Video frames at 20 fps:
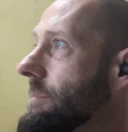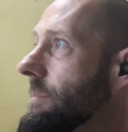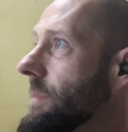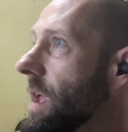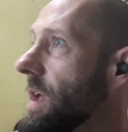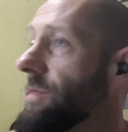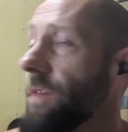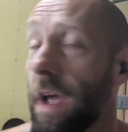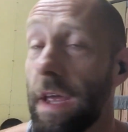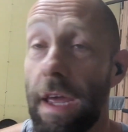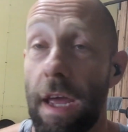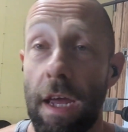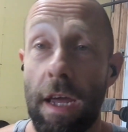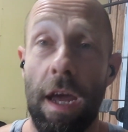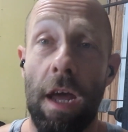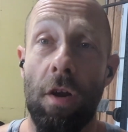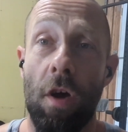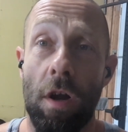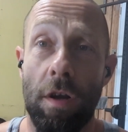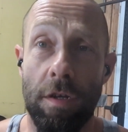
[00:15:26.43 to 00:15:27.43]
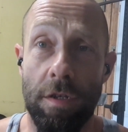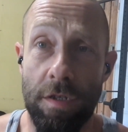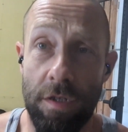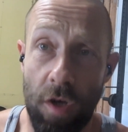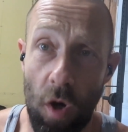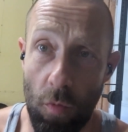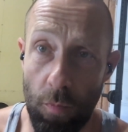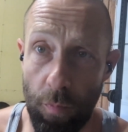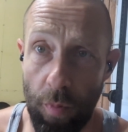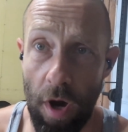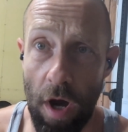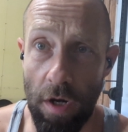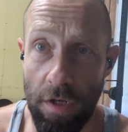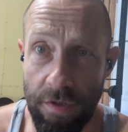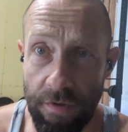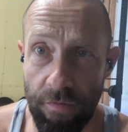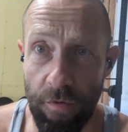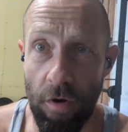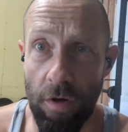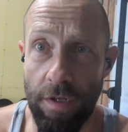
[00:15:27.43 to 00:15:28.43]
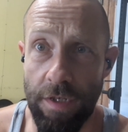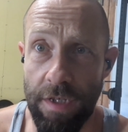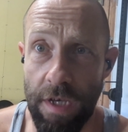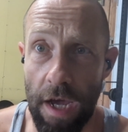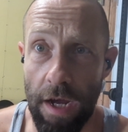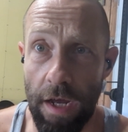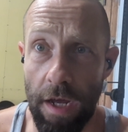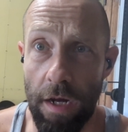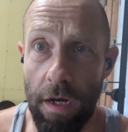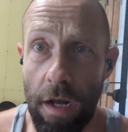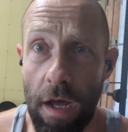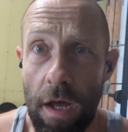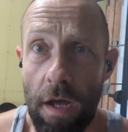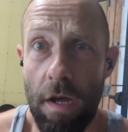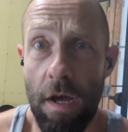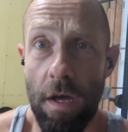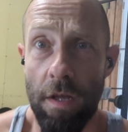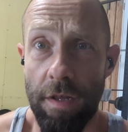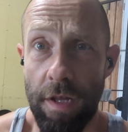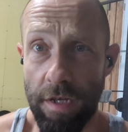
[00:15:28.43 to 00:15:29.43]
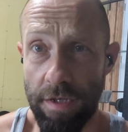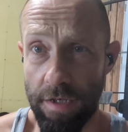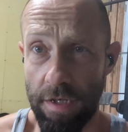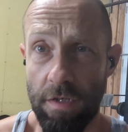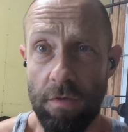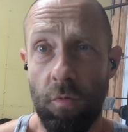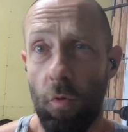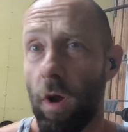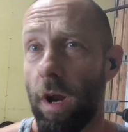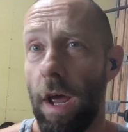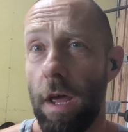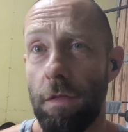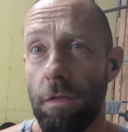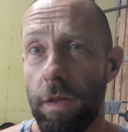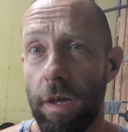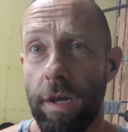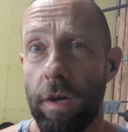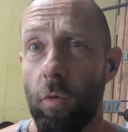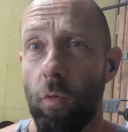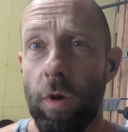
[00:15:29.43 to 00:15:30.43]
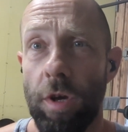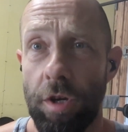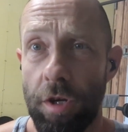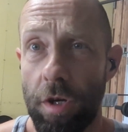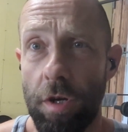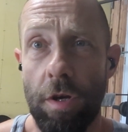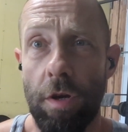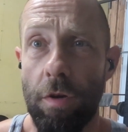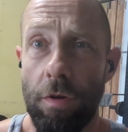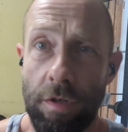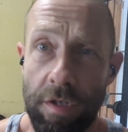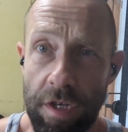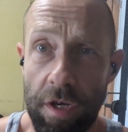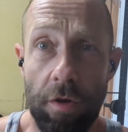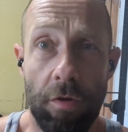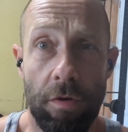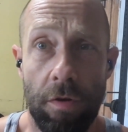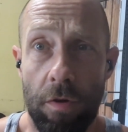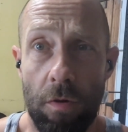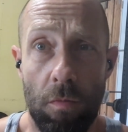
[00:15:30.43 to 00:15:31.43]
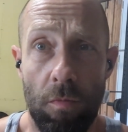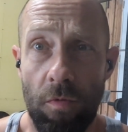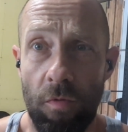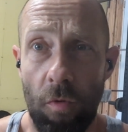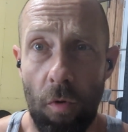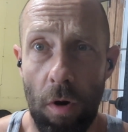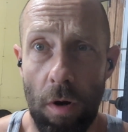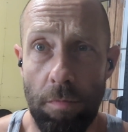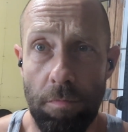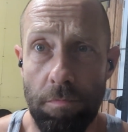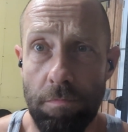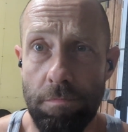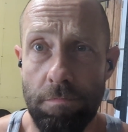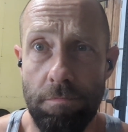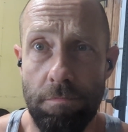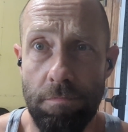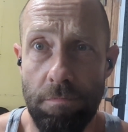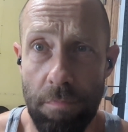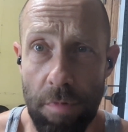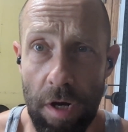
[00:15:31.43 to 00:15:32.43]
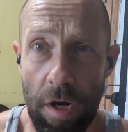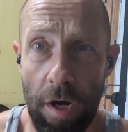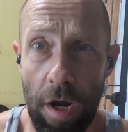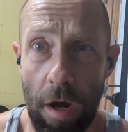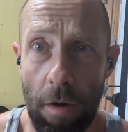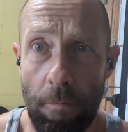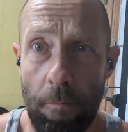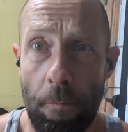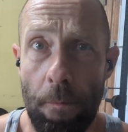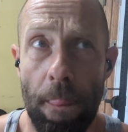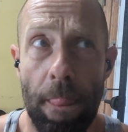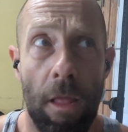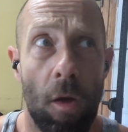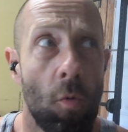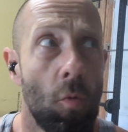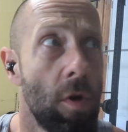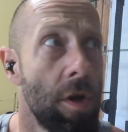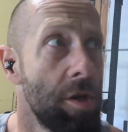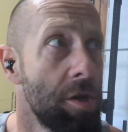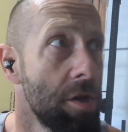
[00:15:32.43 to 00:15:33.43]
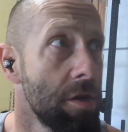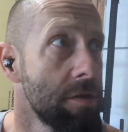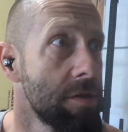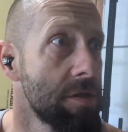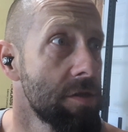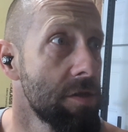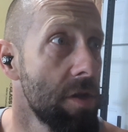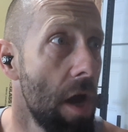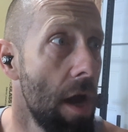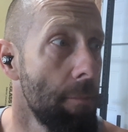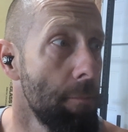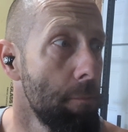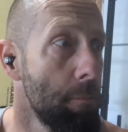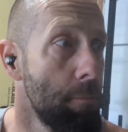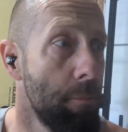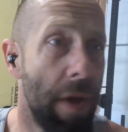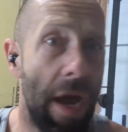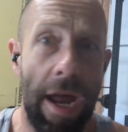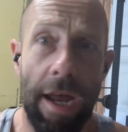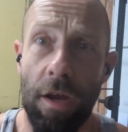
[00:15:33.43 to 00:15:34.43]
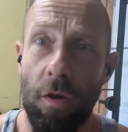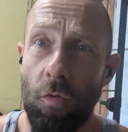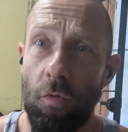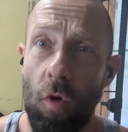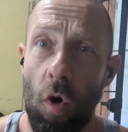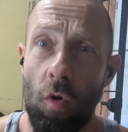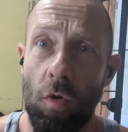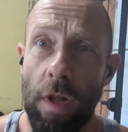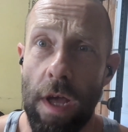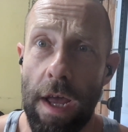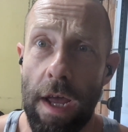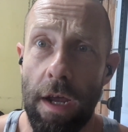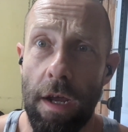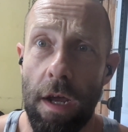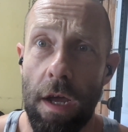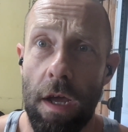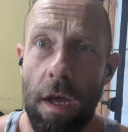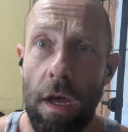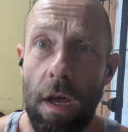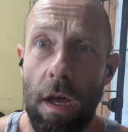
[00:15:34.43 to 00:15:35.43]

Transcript: if I can get on a soapbox for a second, this is what I think we should use YouTube for. You know, we should stop bankrolling